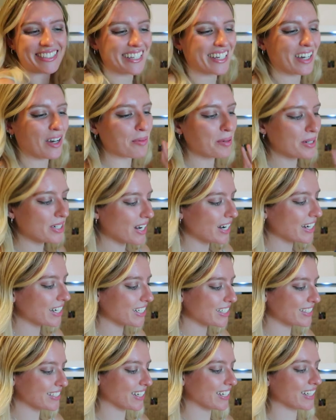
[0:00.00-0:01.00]
it. I'll put it on
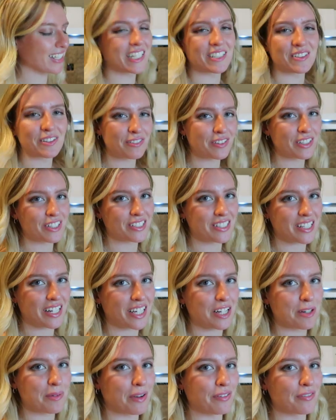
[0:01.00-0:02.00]
in a second. Let me finish
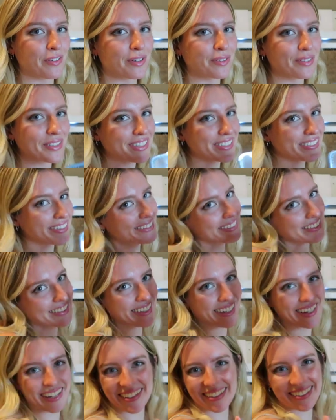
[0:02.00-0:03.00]
setting up my phone because
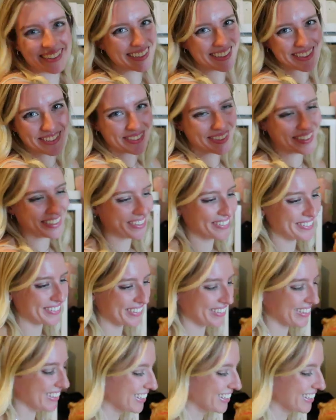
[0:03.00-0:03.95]
it's so cute.